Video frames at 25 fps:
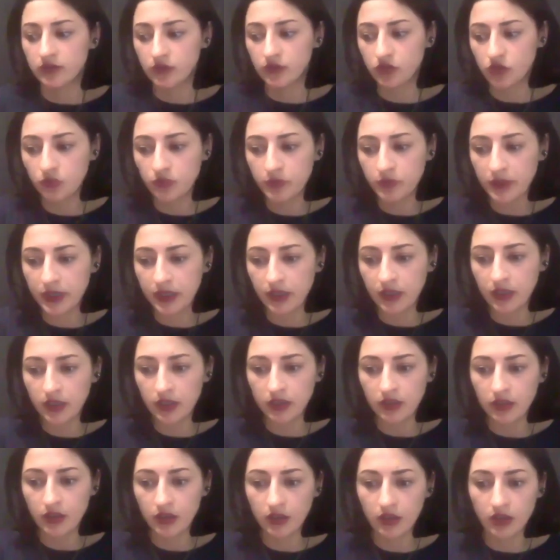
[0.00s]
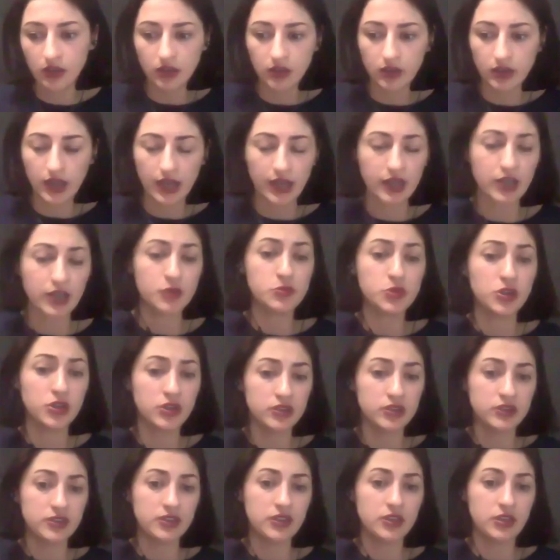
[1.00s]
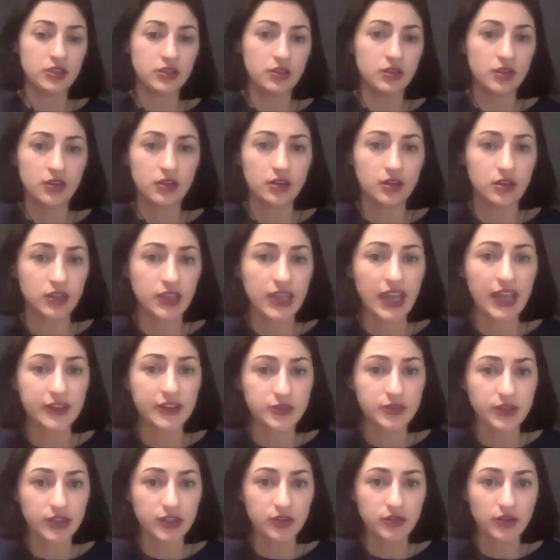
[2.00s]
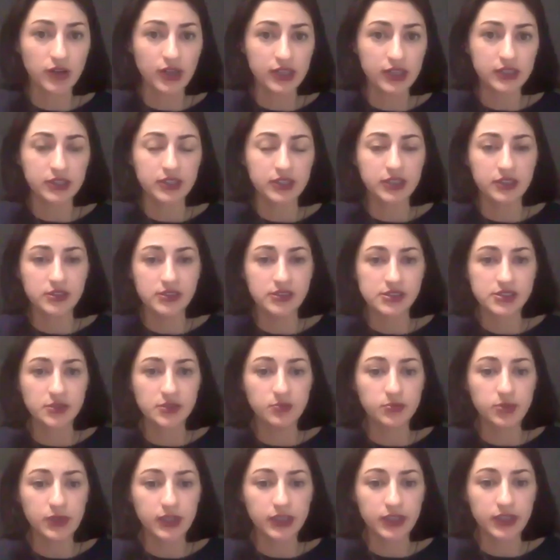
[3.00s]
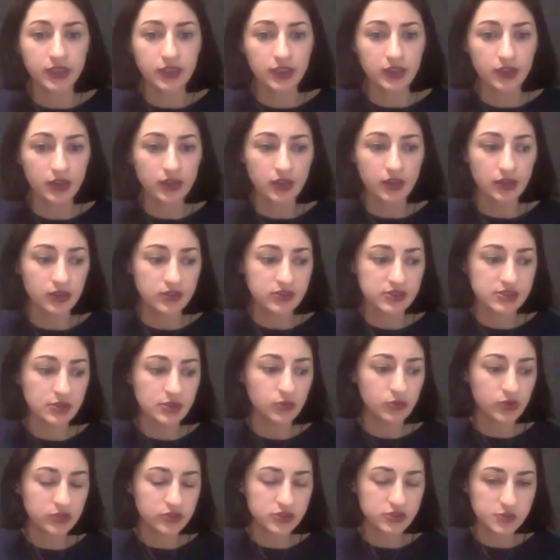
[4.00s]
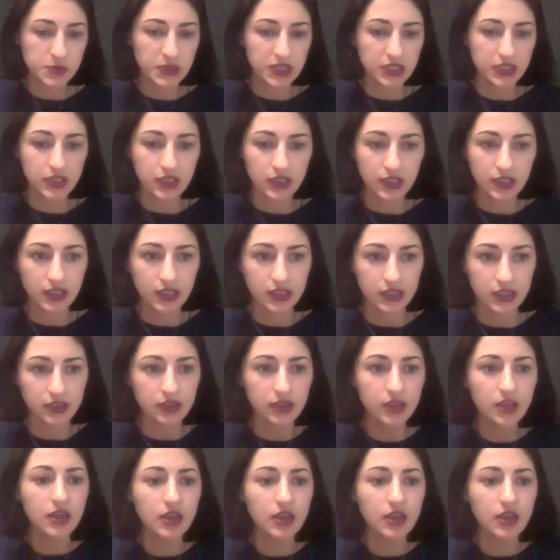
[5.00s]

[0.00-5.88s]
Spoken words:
to be a community gathering rather than simply someone speaking and